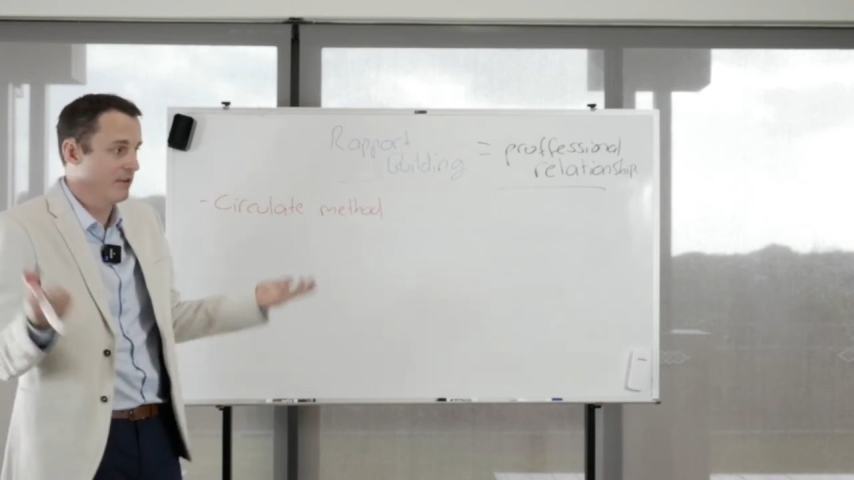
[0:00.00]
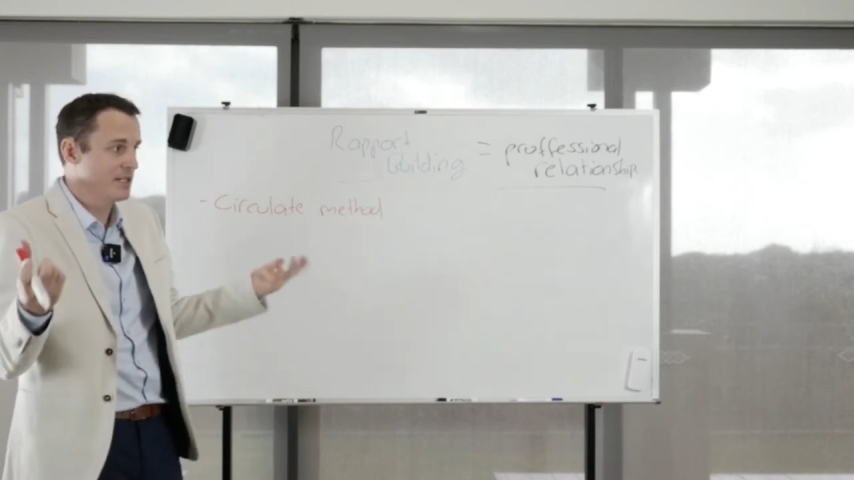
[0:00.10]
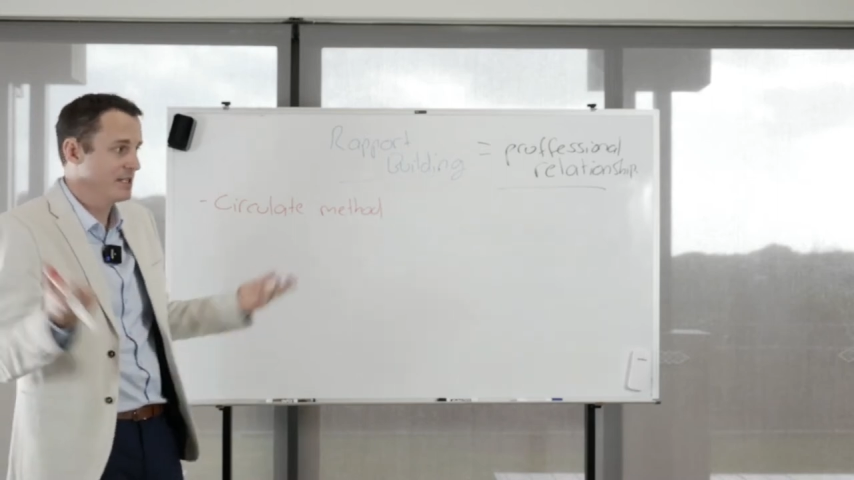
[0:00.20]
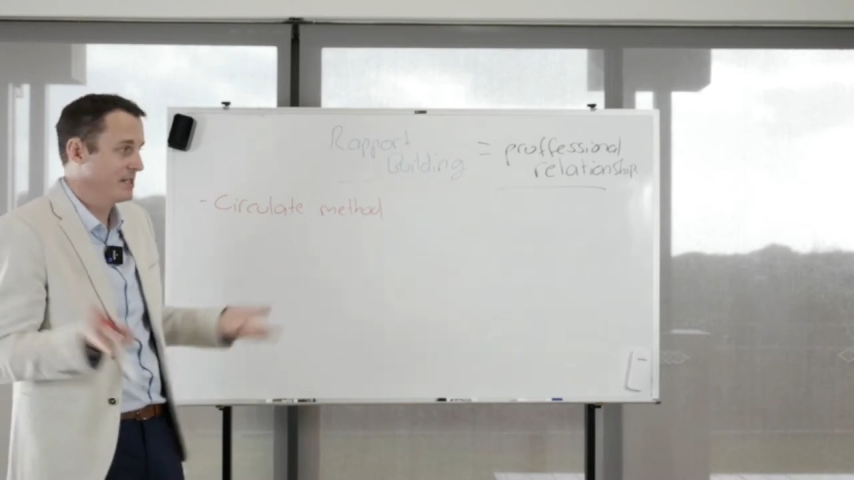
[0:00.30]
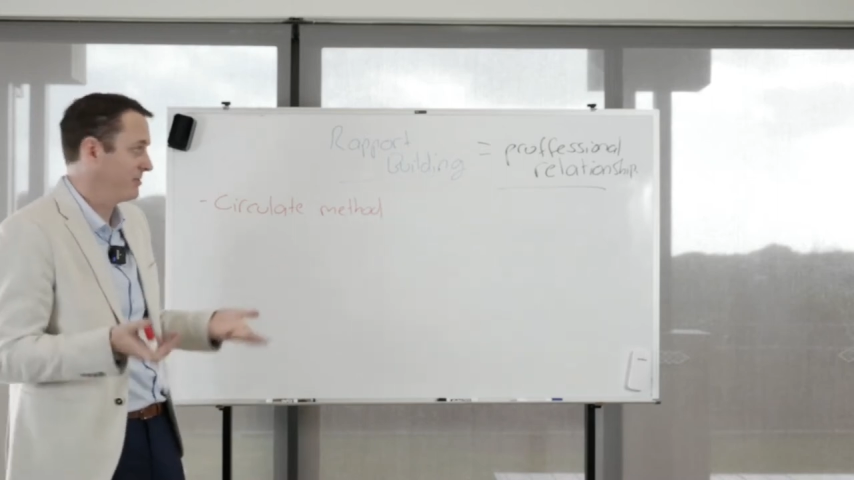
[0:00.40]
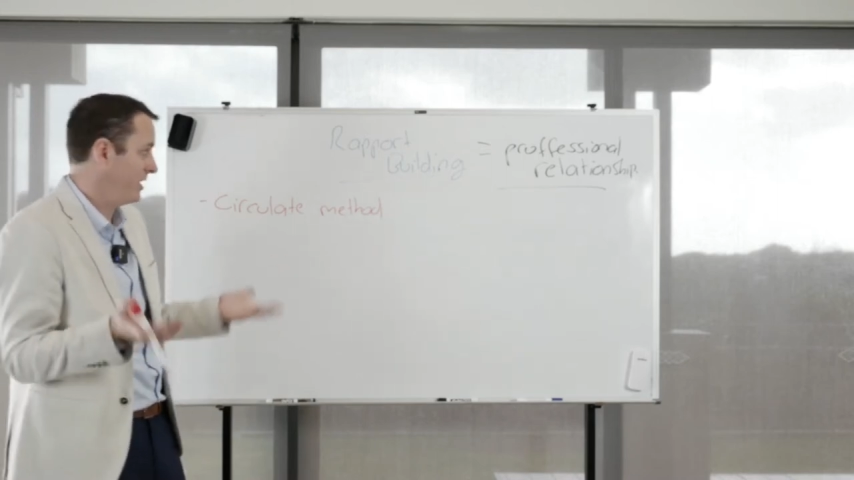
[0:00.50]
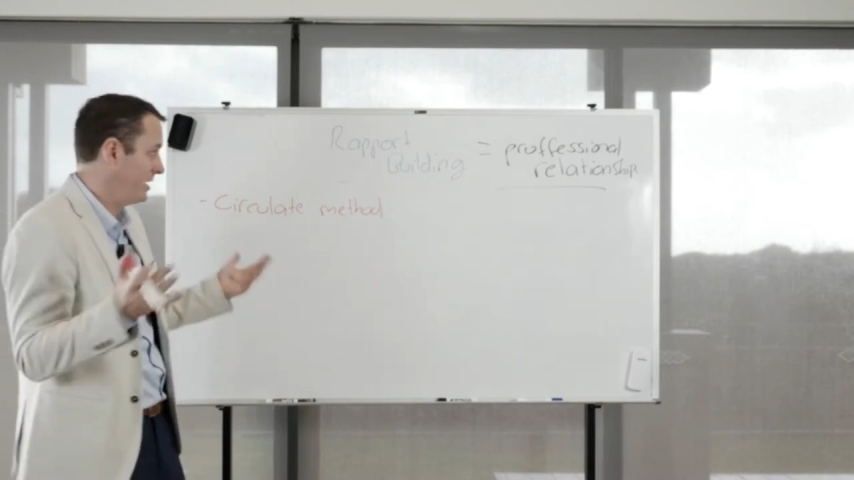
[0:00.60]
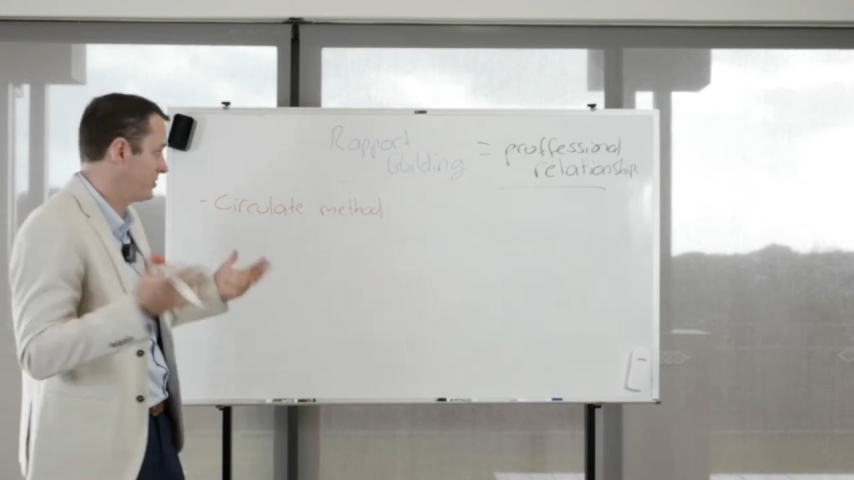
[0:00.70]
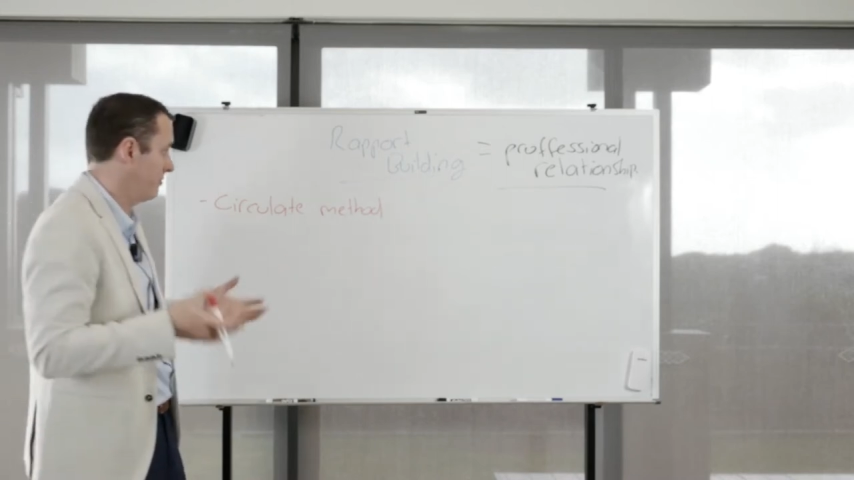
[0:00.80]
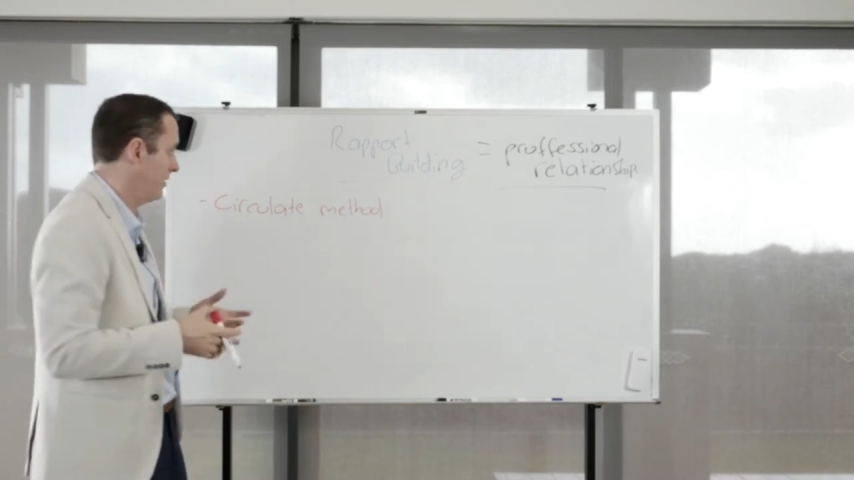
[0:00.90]
recess or
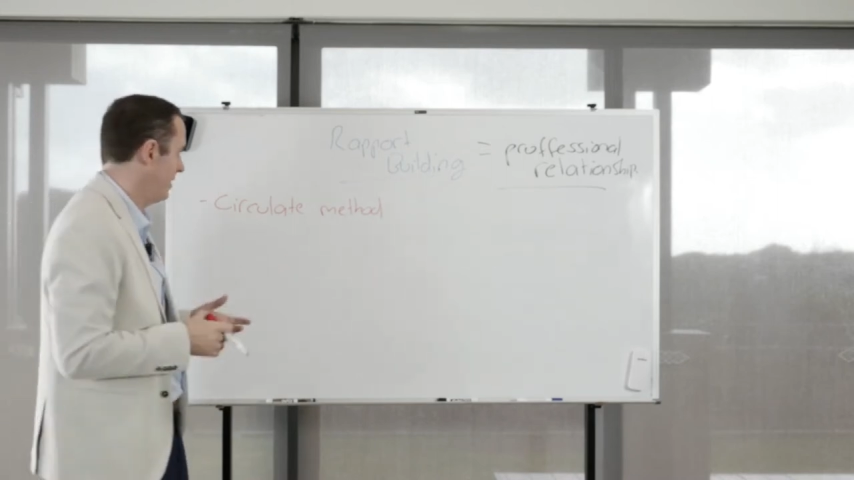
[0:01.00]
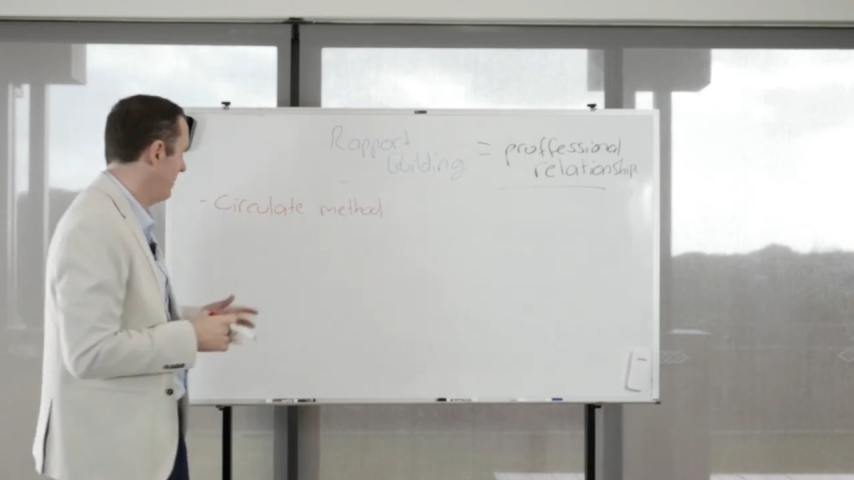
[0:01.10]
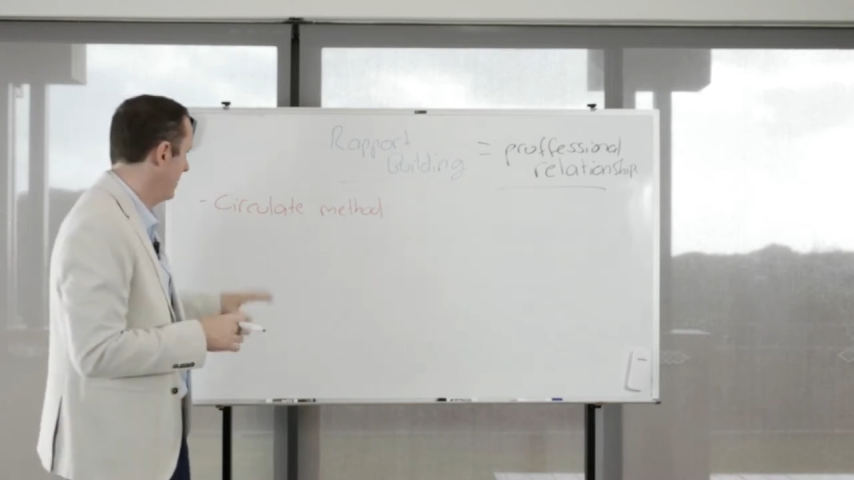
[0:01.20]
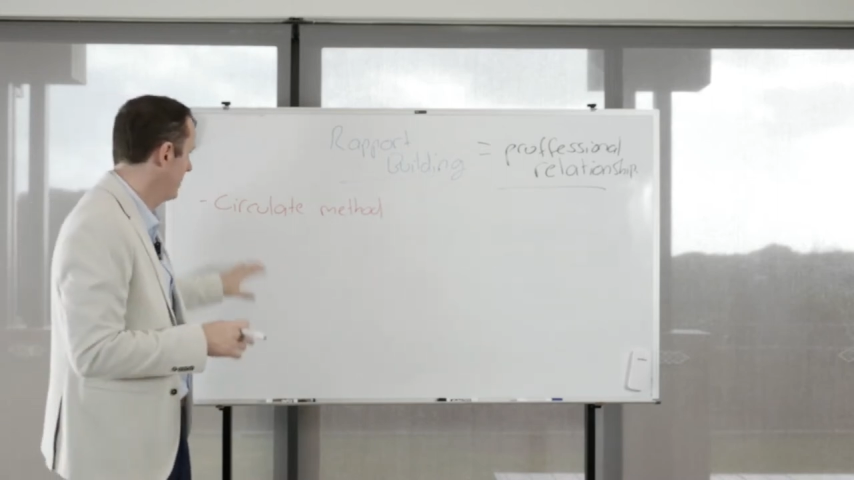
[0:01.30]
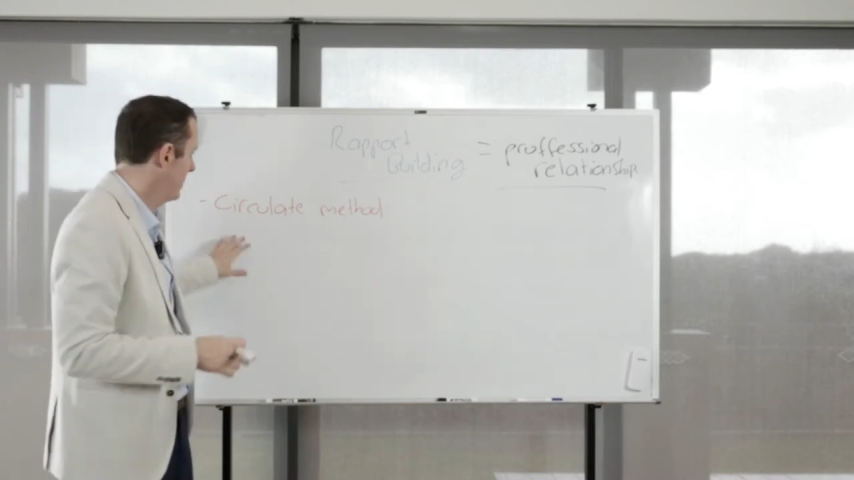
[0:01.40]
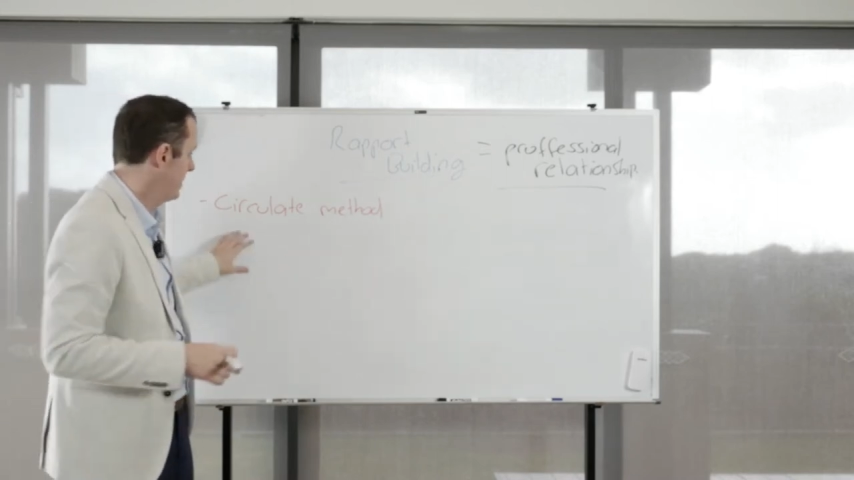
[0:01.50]
lunch or whatever,